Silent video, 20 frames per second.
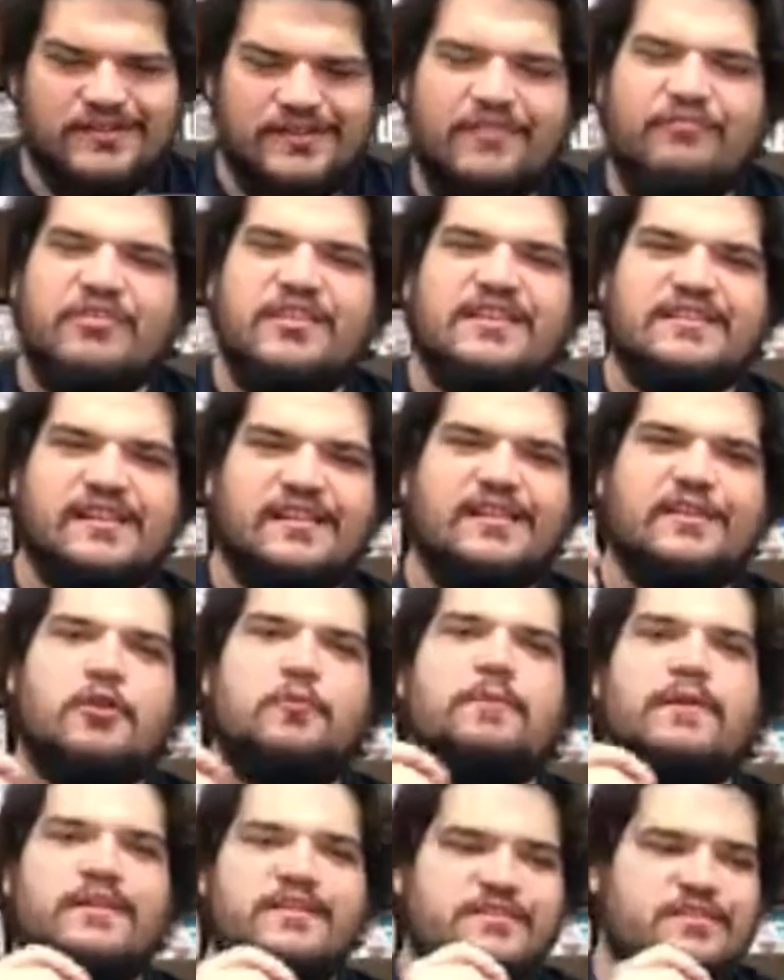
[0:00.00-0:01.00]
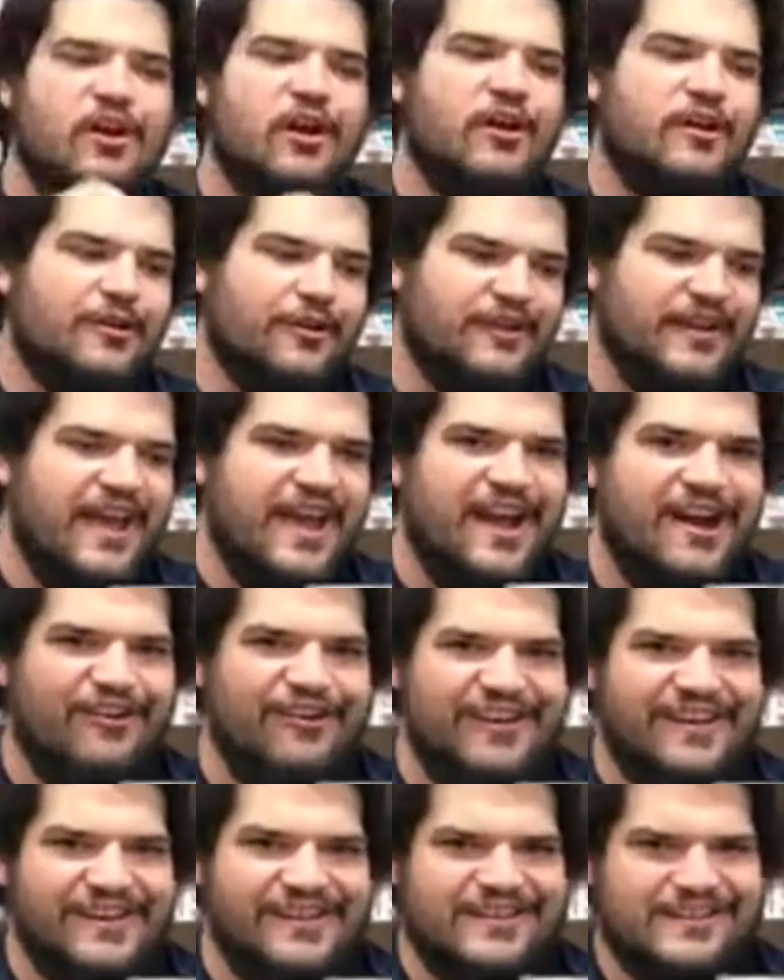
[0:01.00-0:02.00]
Everything's a little bit darker now
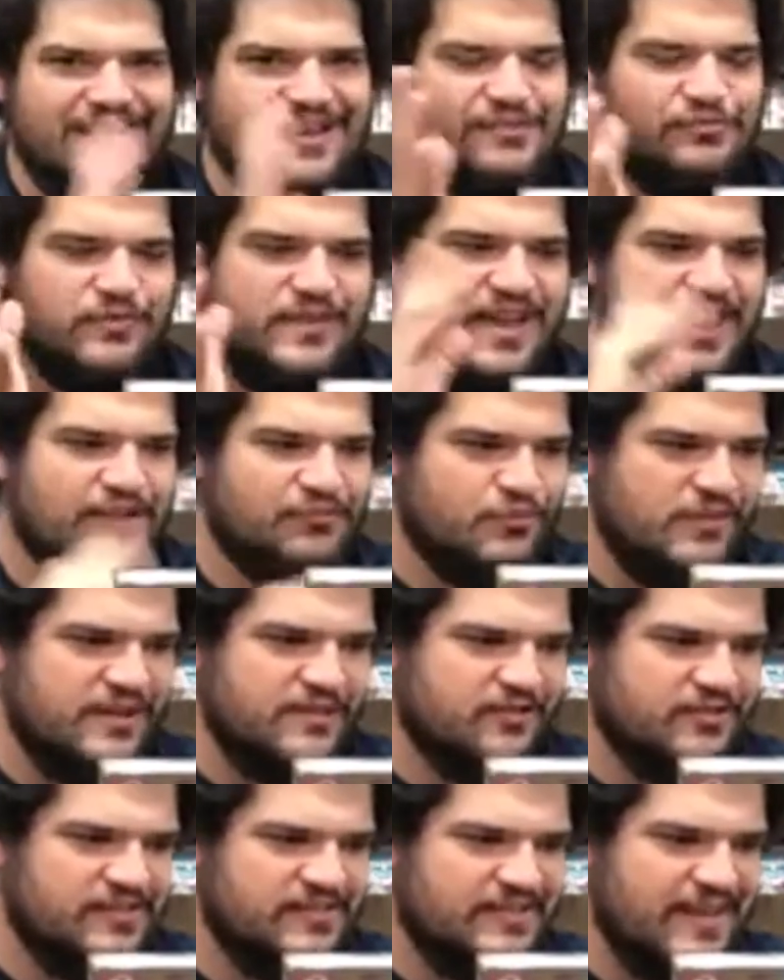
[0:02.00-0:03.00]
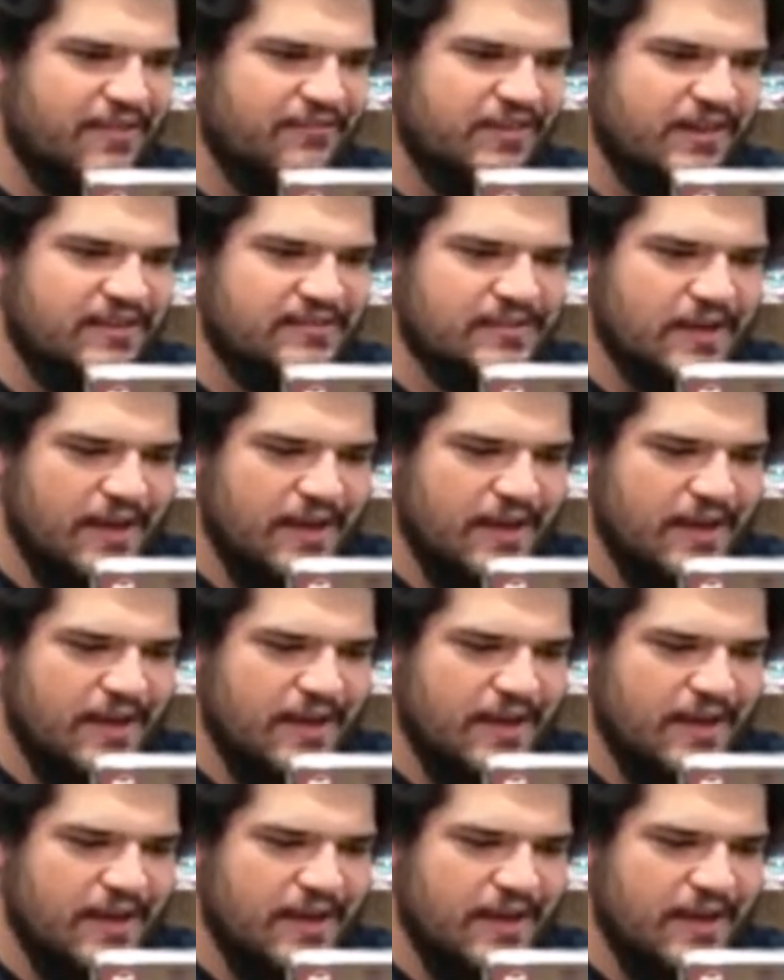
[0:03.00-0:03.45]
as we enter the 70s.